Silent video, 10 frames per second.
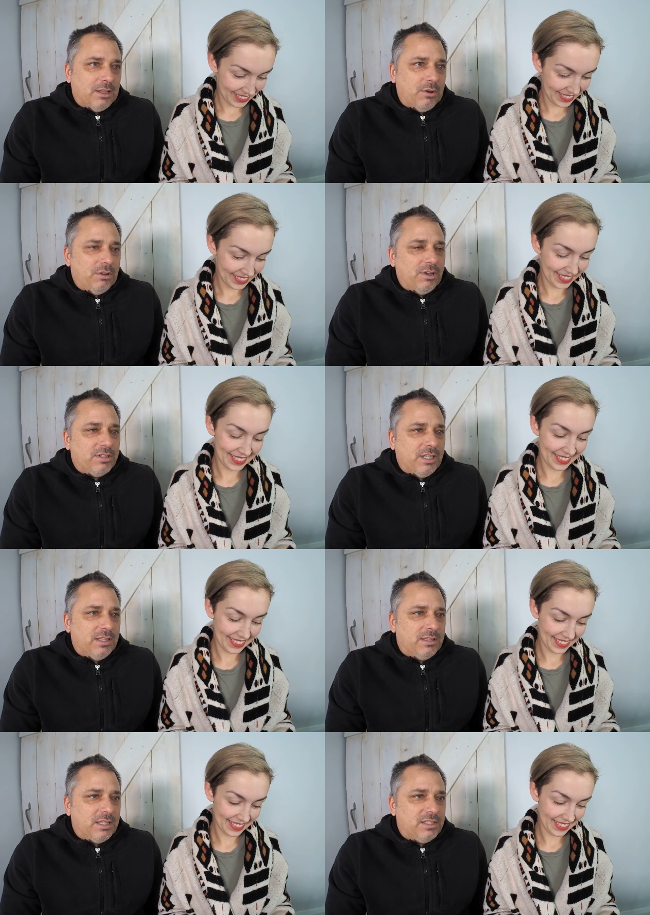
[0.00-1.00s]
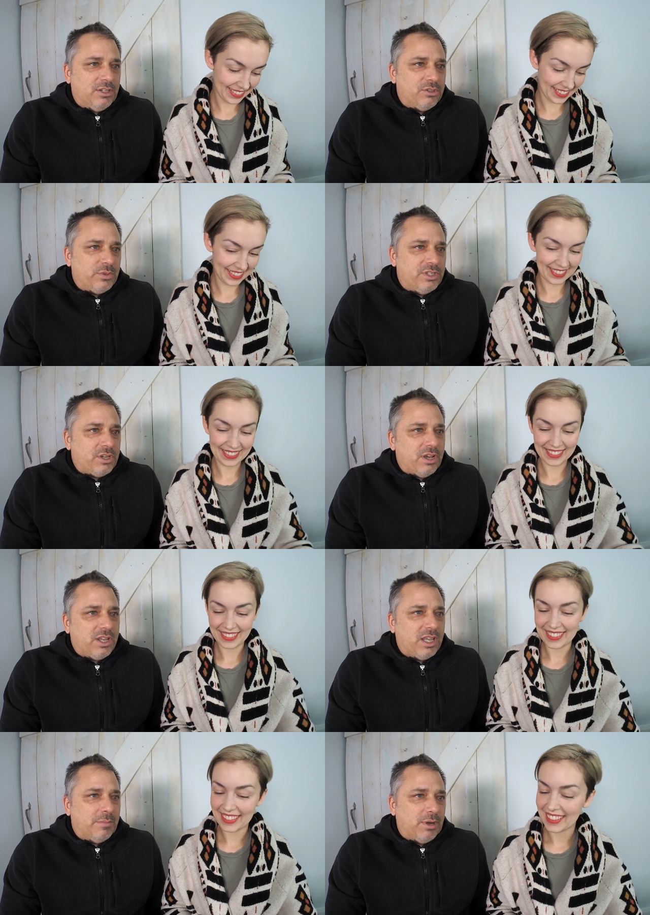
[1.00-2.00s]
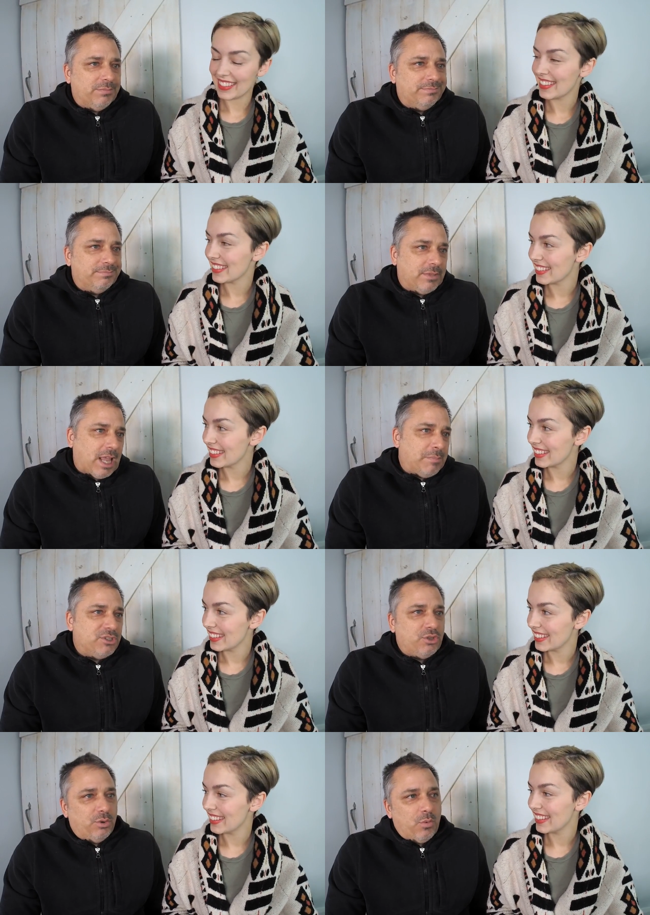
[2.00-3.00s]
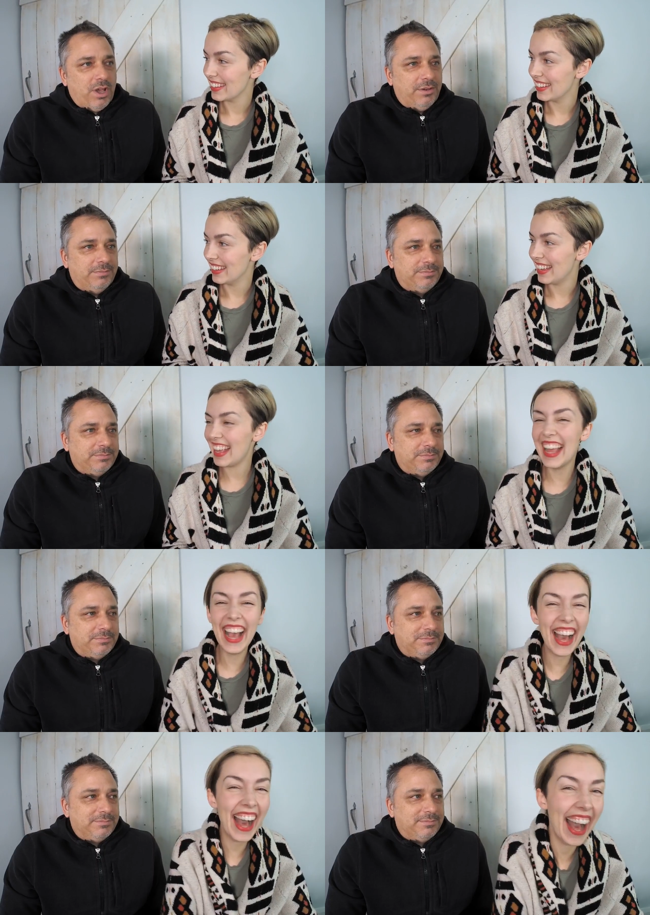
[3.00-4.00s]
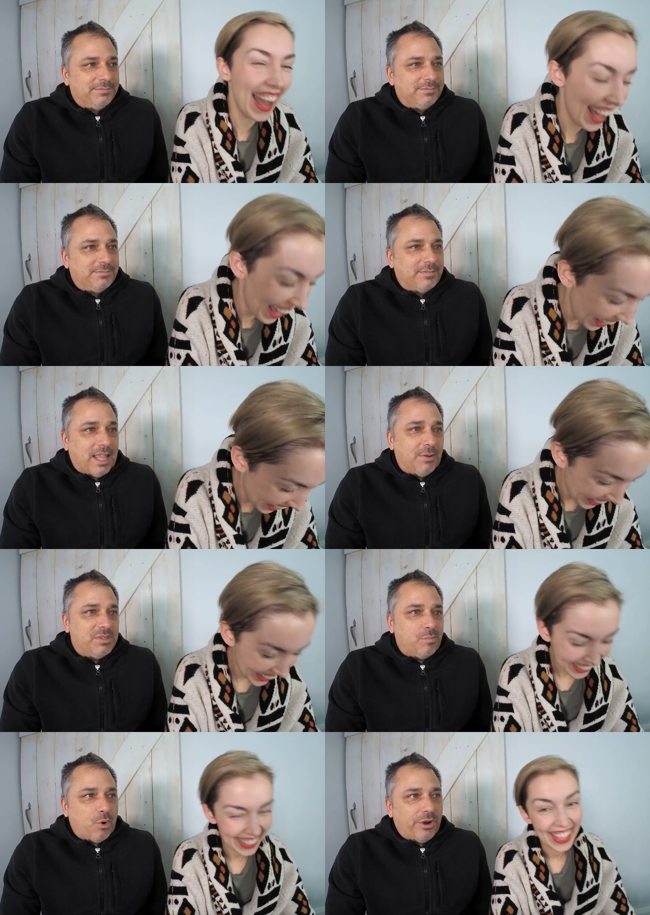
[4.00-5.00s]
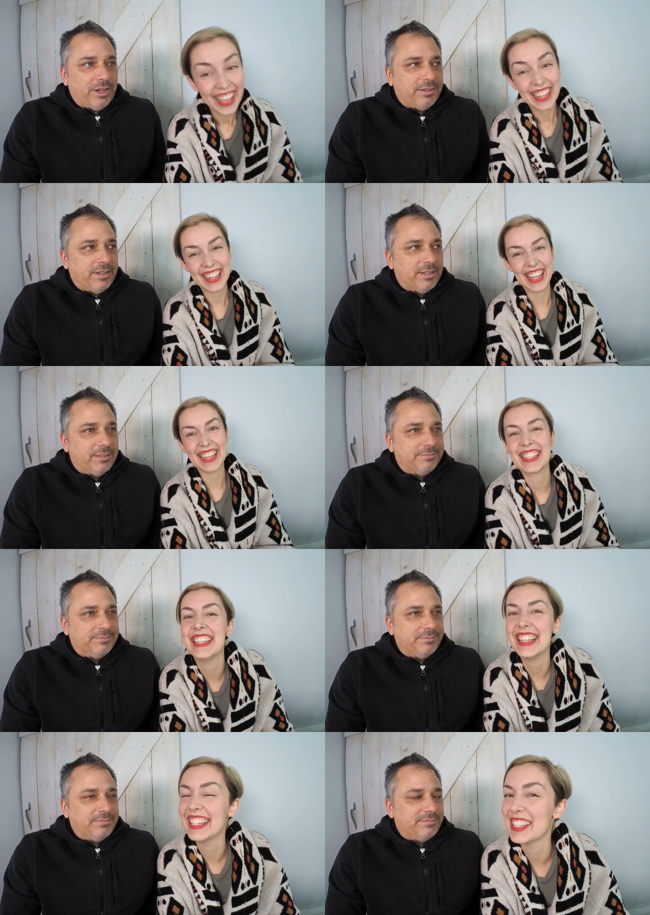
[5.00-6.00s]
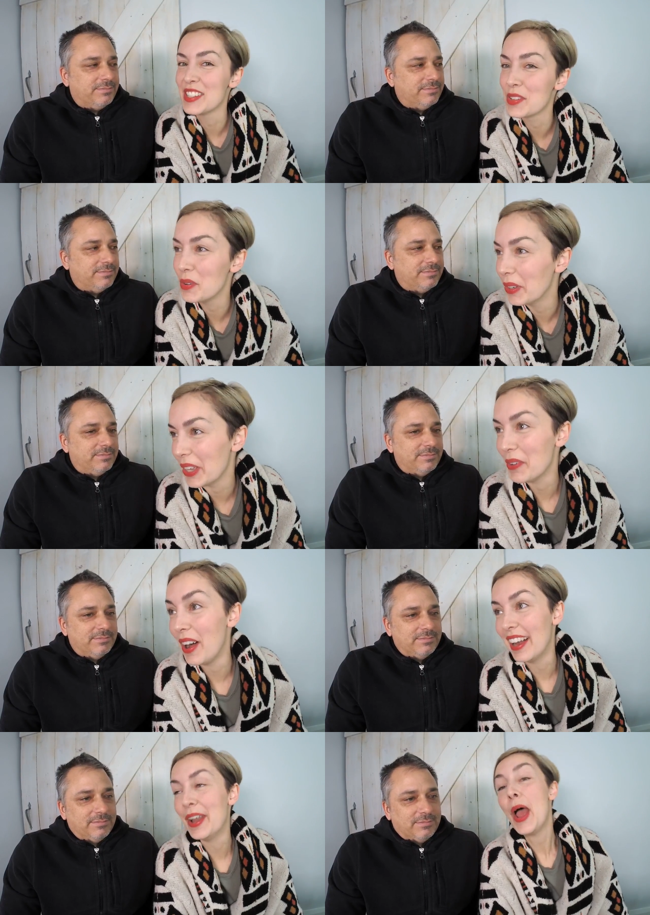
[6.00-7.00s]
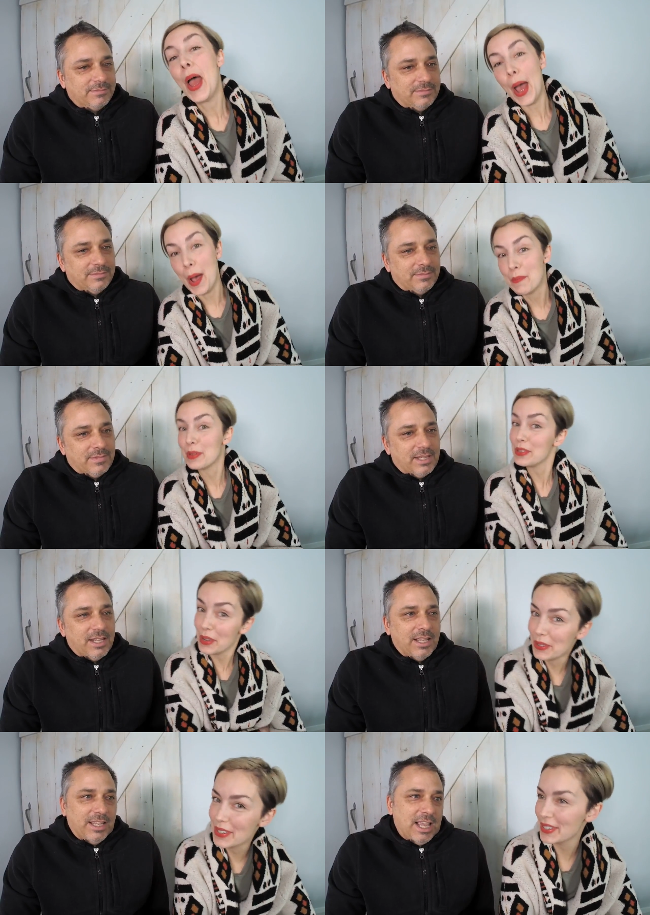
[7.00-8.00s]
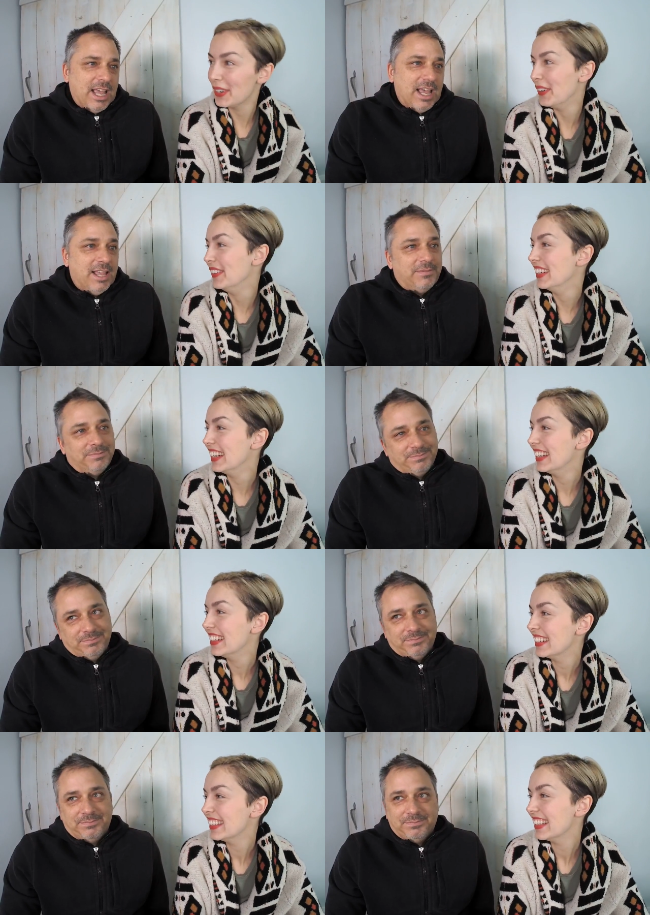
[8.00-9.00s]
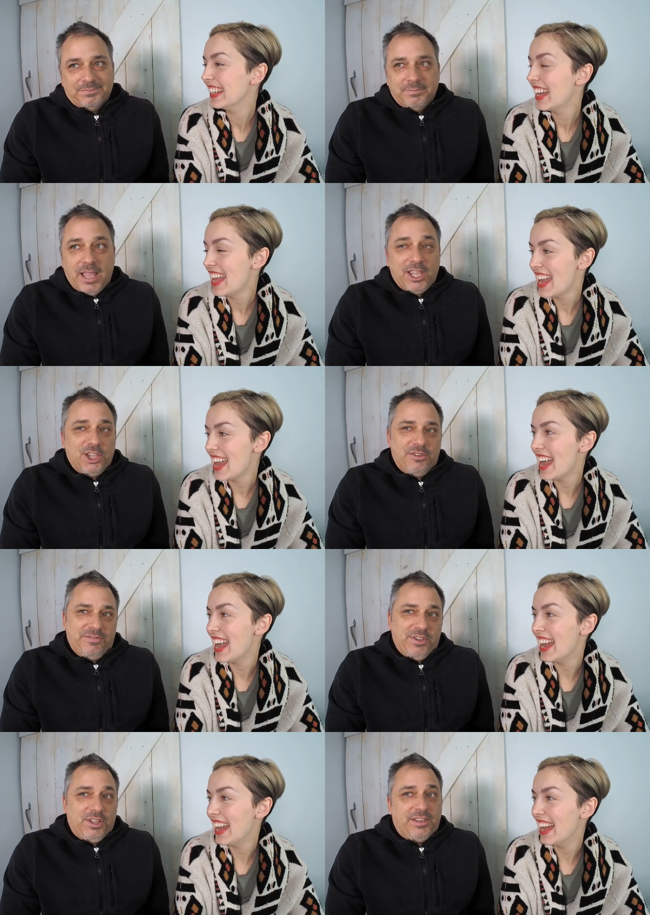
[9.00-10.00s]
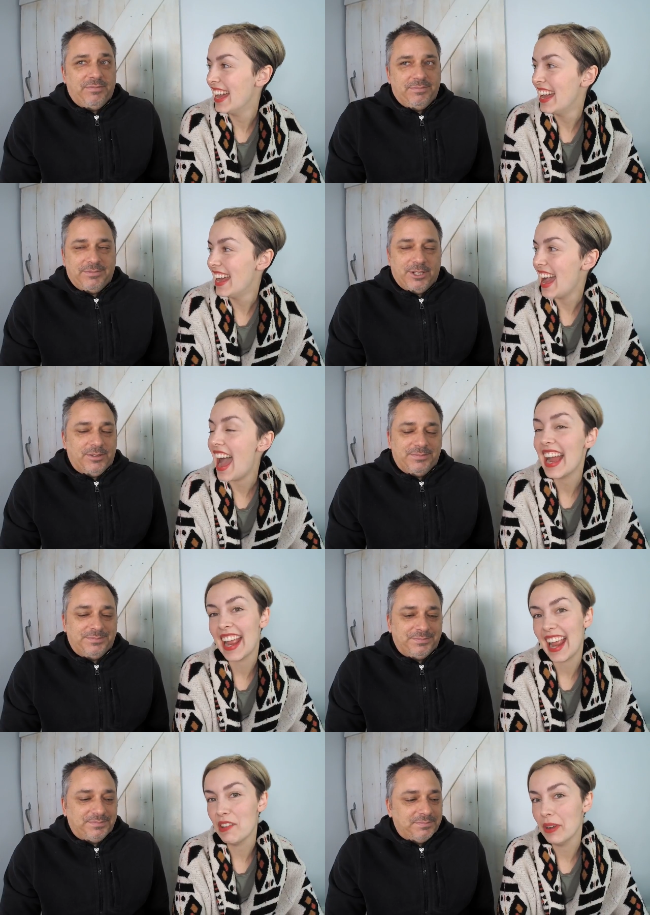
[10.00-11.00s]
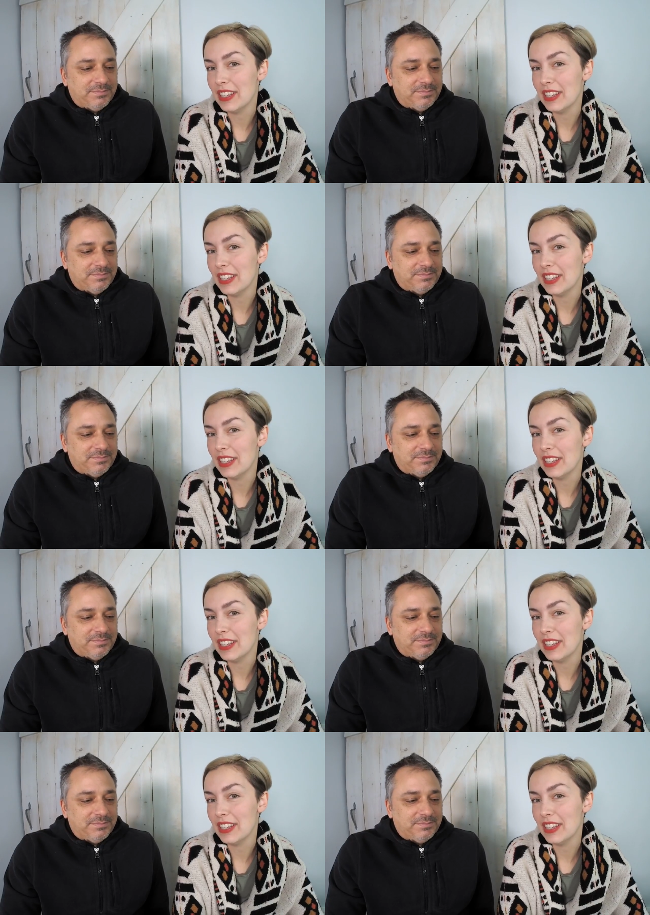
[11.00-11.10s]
Speaker 1: oh, look, Dean thinks he knows what he's talking about. Episode 1. That was boring.
Speaker 2: Things Dean can school you on. Episode
Speaker 1: 2. Making you feel in... No.
Speaker 2: I hate